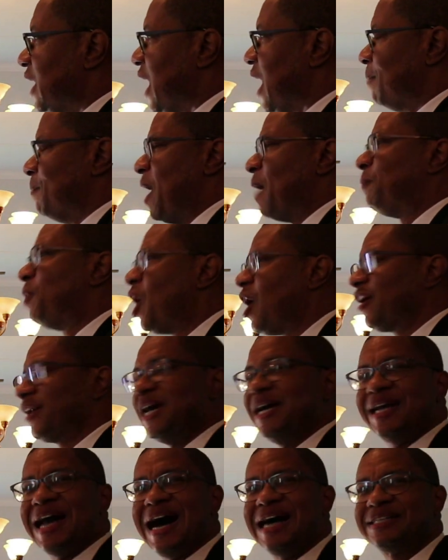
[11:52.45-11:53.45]
And my
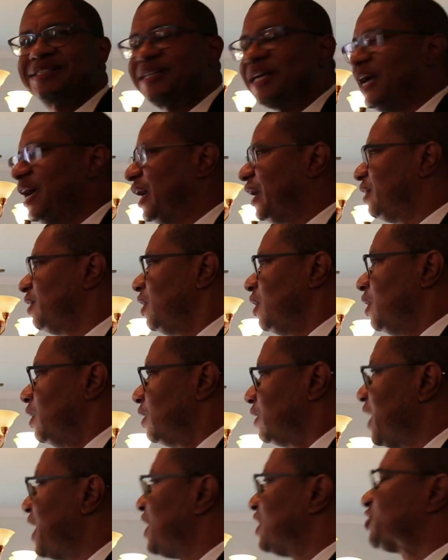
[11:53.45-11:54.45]
partner and I said,
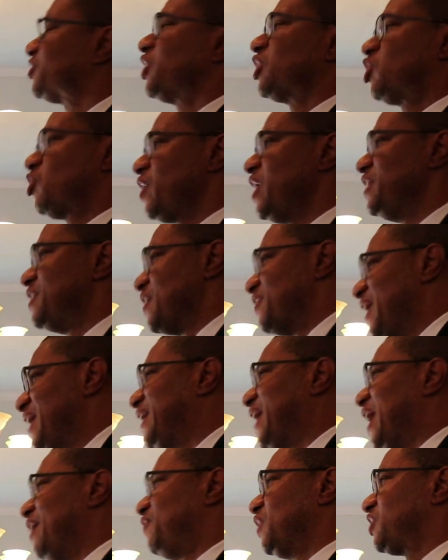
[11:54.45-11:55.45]
let us agree that
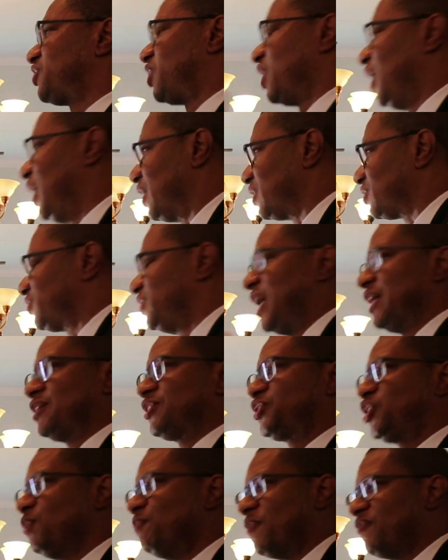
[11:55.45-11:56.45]
they gave this to us, not
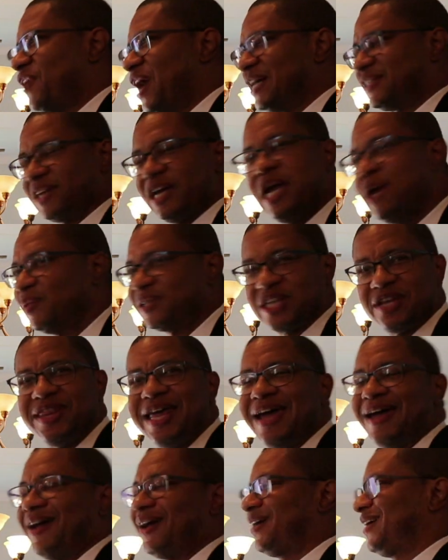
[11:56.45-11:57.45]
the supervisor. He wasn't
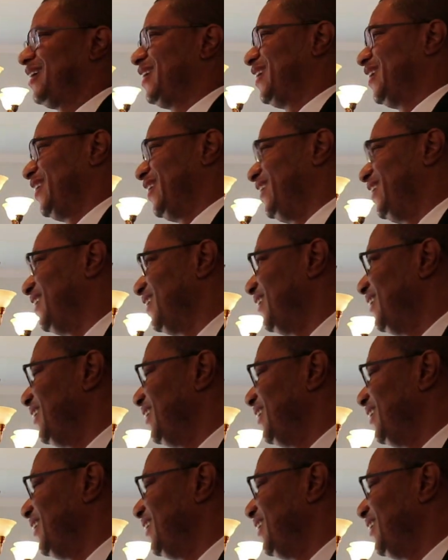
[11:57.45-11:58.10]
there.